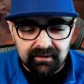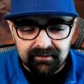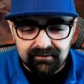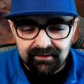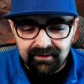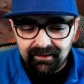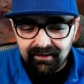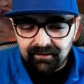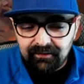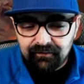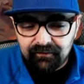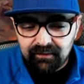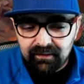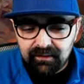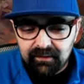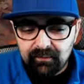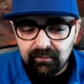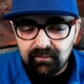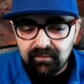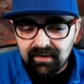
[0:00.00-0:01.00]
because I kind of
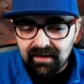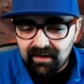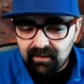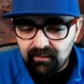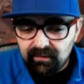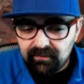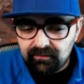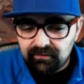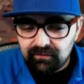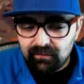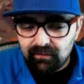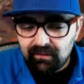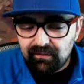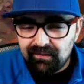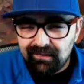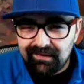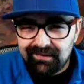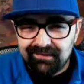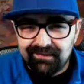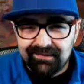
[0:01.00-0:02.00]
figured maybe if the wall
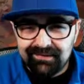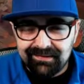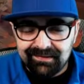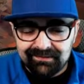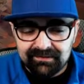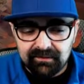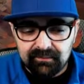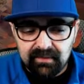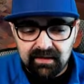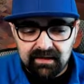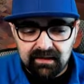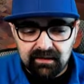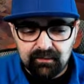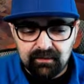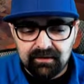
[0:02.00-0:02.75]
wrecker doesn't make it,